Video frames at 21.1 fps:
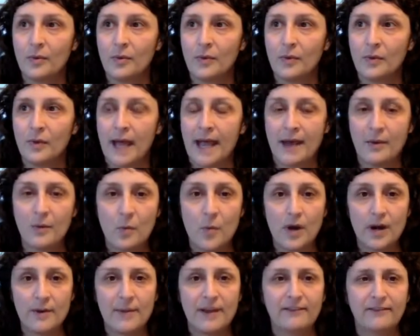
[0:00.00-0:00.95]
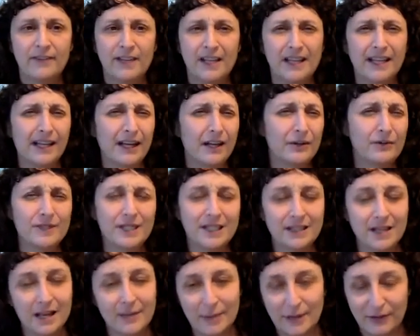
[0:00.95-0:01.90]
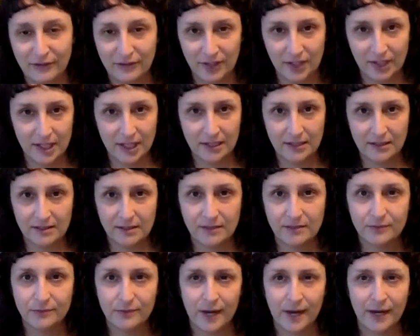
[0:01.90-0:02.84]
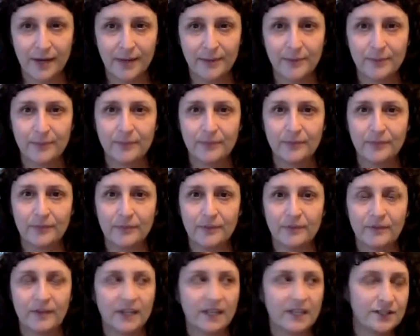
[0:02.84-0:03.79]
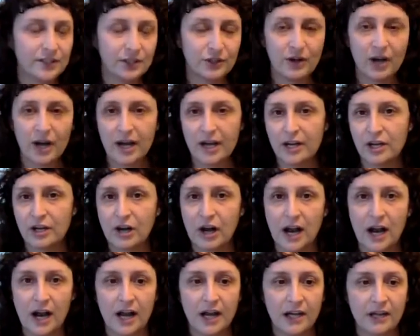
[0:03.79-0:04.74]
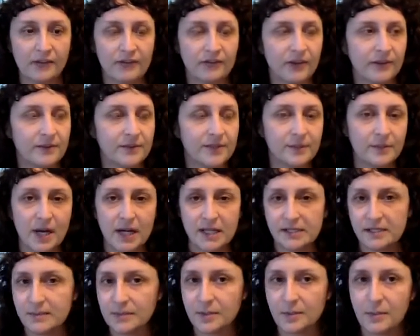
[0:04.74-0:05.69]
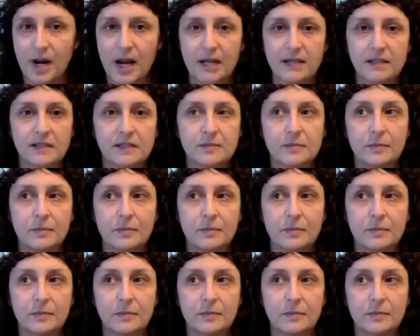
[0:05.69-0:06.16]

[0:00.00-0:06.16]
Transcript: And what am I like, I don't deny my feelings, right? If I need to cry, I cry. If I'm depressed, I'm depressed.